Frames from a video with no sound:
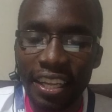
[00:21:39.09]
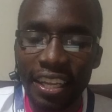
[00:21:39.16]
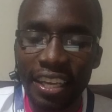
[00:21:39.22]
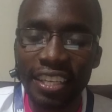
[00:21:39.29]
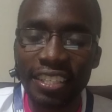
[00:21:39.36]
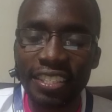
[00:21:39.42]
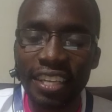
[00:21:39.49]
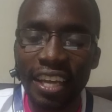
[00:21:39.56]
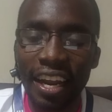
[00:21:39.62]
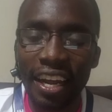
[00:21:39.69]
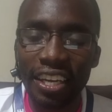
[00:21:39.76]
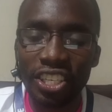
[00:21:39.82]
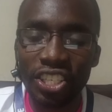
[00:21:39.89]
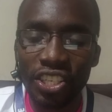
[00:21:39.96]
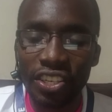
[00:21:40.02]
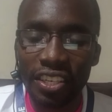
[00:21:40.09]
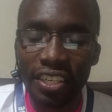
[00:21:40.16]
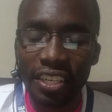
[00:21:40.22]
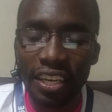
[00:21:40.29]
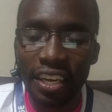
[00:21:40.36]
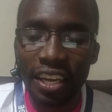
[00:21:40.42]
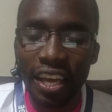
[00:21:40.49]
interaction,
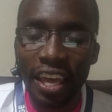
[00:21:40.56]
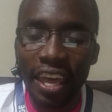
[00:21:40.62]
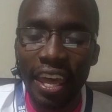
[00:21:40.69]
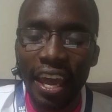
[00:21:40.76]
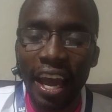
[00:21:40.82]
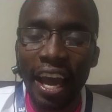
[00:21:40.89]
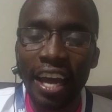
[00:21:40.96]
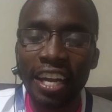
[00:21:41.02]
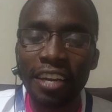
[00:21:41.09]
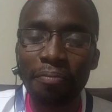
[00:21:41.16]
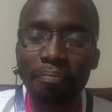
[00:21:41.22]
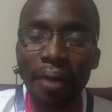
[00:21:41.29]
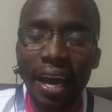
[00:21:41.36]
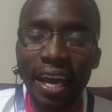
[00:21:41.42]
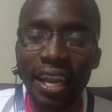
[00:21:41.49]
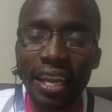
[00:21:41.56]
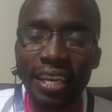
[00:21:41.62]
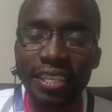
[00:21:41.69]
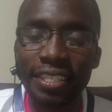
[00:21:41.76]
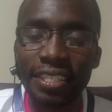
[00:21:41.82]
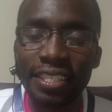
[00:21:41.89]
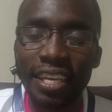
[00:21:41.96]
and
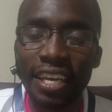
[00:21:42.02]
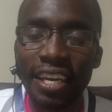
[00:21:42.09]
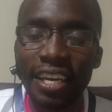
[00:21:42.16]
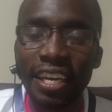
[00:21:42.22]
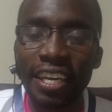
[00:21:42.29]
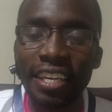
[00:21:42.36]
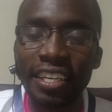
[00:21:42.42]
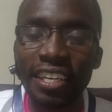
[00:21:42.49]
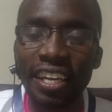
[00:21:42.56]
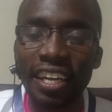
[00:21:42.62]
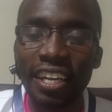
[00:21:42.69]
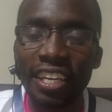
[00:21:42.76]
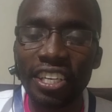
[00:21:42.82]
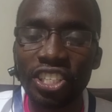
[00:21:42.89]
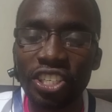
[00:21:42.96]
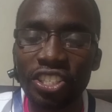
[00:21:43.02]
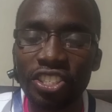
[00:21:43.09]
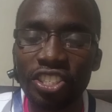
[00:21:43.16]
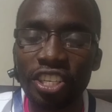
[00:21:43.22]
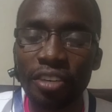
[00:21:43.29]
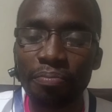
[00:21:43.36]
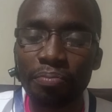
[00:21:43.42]
balance in
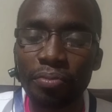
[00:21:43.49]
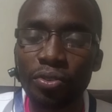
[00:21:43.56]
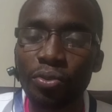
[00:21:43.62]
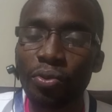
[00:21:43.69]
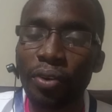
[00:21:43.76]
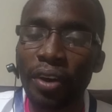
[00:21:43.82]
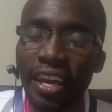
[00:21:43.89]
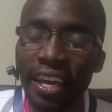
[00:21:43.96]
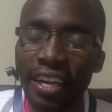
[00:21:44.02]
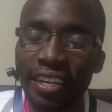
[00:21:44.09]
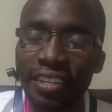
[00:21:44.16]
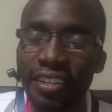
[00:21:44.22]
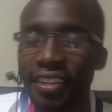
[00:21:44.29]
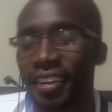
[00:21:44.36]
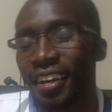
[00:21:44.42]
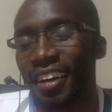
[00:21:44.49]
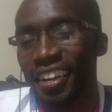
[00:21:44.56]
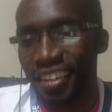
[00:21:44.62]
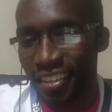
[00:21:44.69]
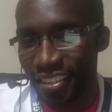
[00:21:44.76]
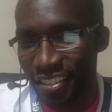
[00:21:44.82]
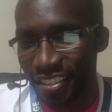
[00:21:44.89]
relationship to health
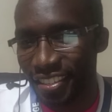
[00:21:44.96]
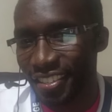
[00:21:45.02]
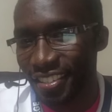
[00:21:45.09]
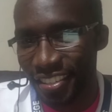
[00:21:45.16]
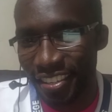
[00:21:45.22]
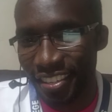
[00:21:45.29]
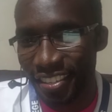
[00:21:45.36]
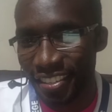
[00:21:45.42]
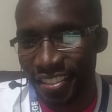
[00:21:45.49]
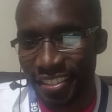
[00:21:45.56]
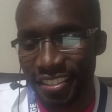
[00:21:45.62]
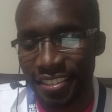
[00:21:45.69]
and disease.